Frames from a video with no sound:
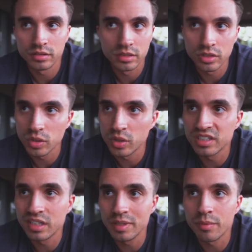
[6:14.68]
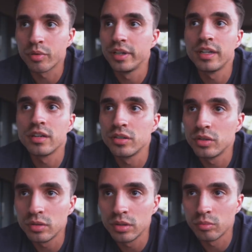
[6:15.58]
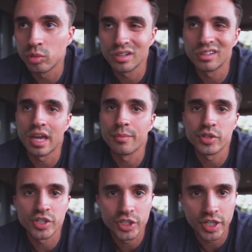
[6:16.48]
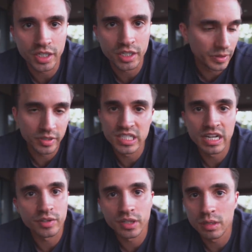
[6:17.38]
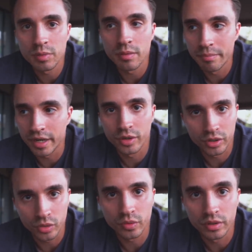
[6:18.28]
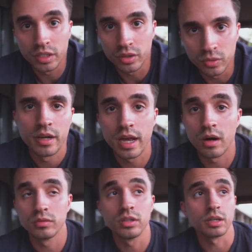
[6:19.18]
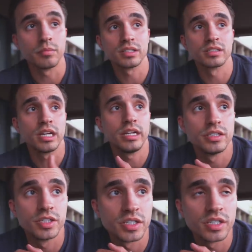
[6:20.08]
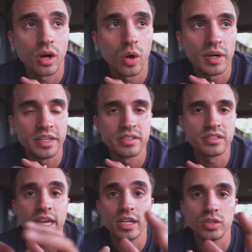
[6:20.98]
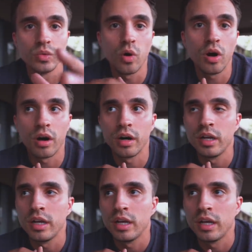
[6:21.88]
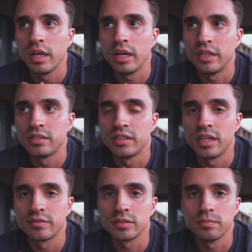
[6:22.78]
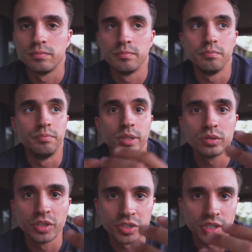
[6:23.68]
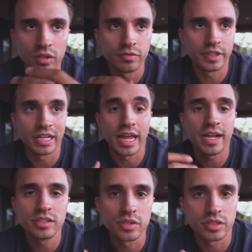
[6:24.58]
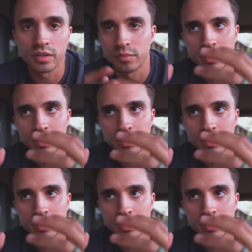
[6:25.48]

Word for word: There's always gonna be a prettier dude, more glamorous chick, but there's never gonna be a better you than you. Now, look, I'm not saying to just always stay as you are and to never build yourself and enhance yourself.